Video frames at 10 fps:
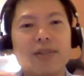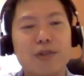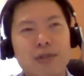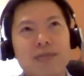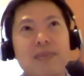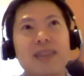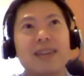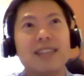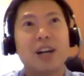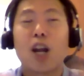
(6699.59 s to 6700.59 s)
you know,
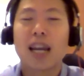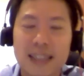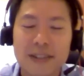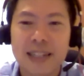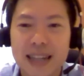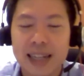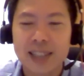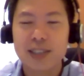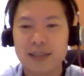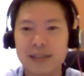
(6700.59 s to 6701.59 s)
the collective
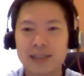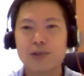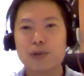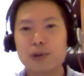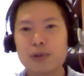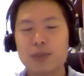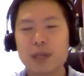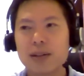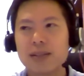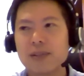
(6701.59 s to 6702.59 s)
intelligence grows
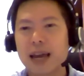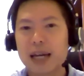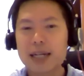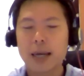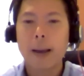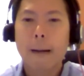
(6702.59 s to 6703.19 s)
because of that.